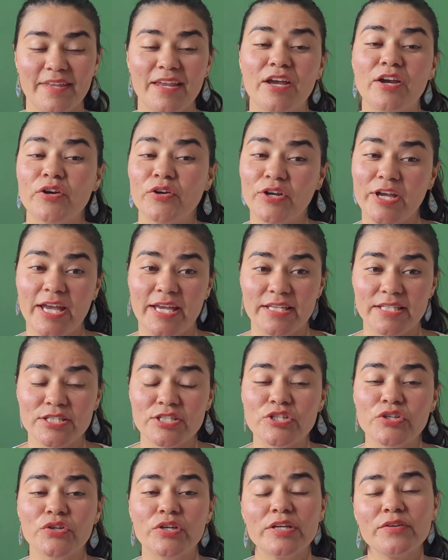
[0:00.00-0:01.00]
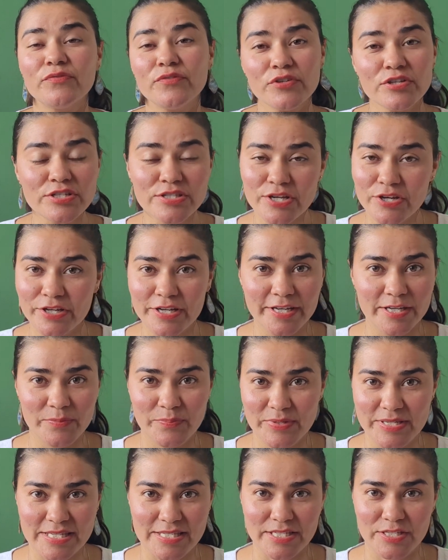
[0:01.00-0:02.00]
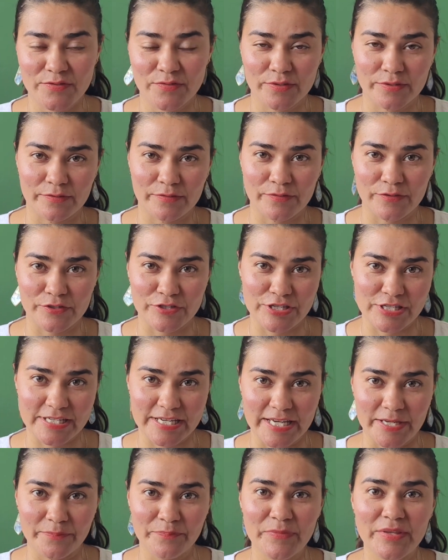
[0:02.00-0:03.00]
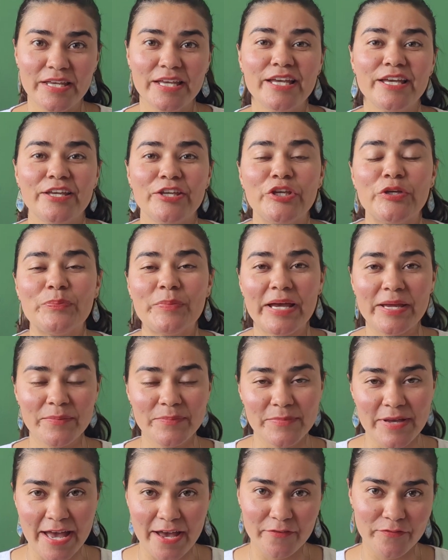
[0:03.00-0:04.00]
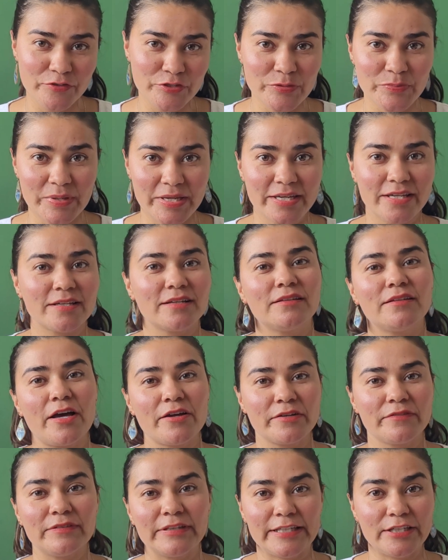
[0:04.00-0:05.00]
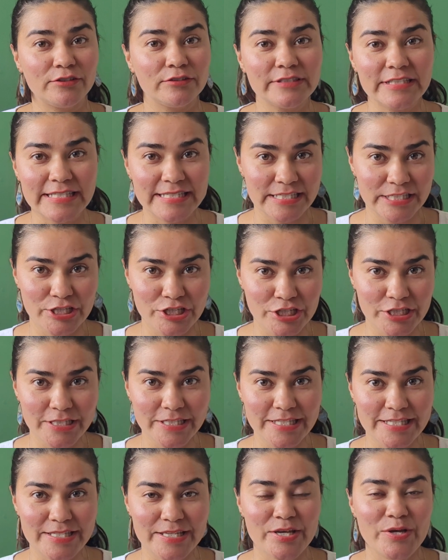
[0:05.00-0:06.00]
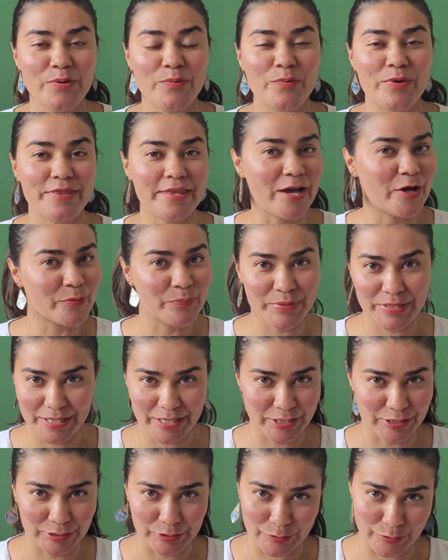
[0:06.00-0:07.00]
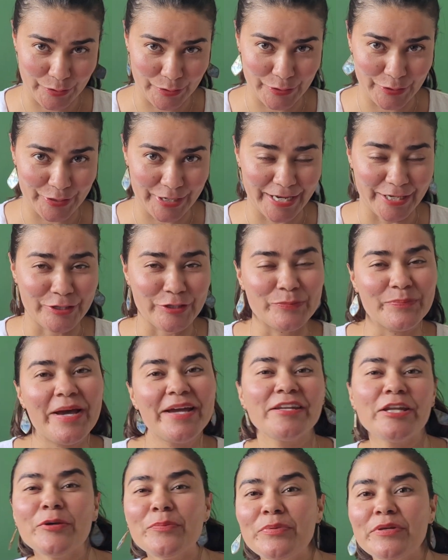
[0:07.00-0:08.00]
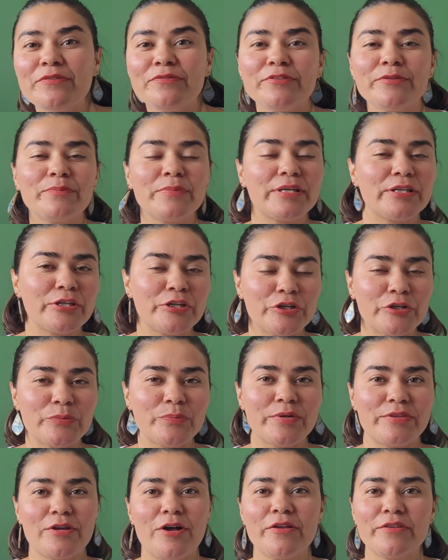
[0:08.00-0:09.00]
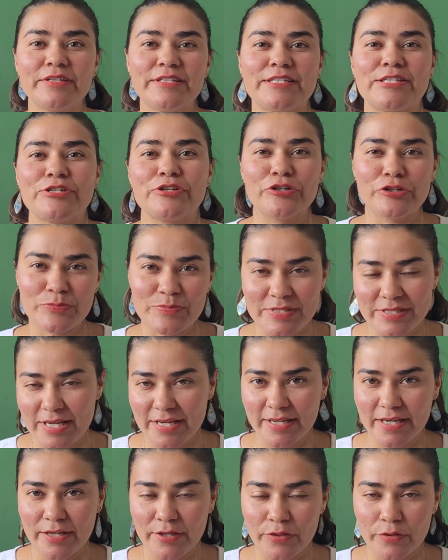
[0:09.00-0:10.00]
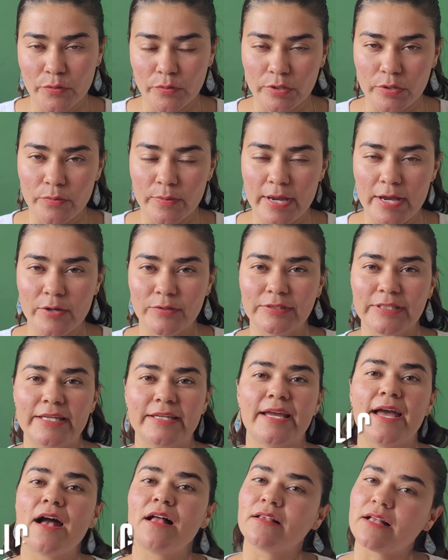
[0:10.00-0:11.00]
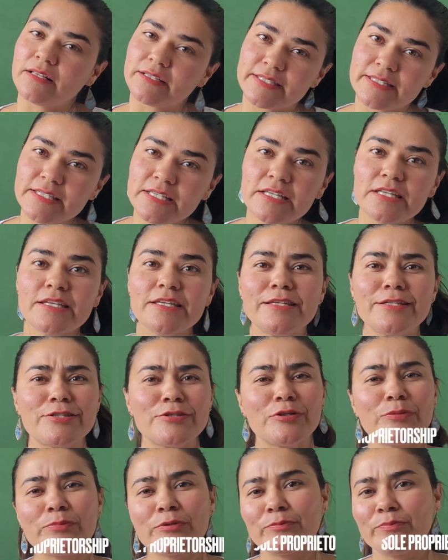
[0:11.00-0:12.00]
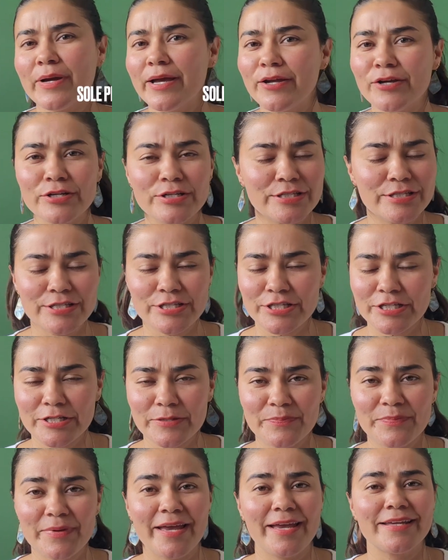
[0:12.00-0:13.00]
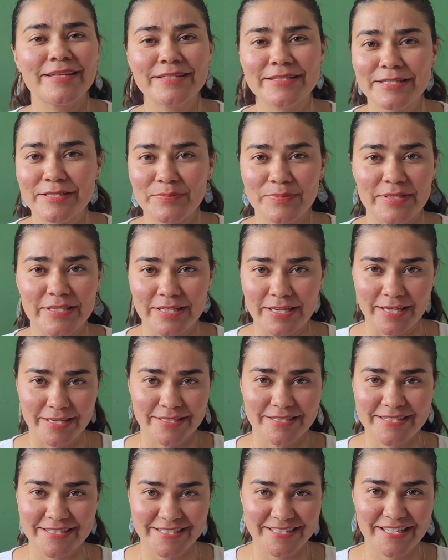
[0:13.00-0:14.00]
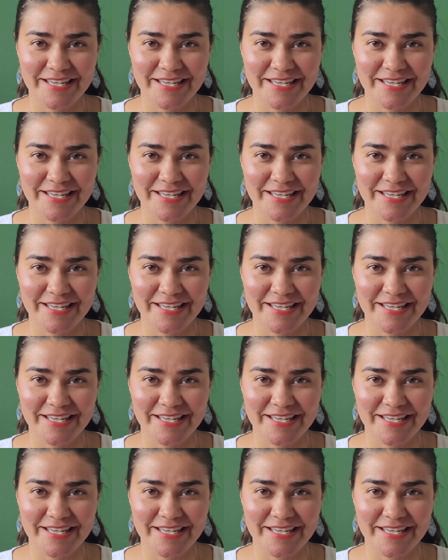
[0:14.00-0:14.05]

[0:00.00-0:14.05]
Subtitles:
Okay, so if you're starting a business for the first time, you might have to make a lot of legal decisions without being a lawyer, and you might not be familiar with all these terms that get thrown around like LLC, sole proprietorship, and DBAs.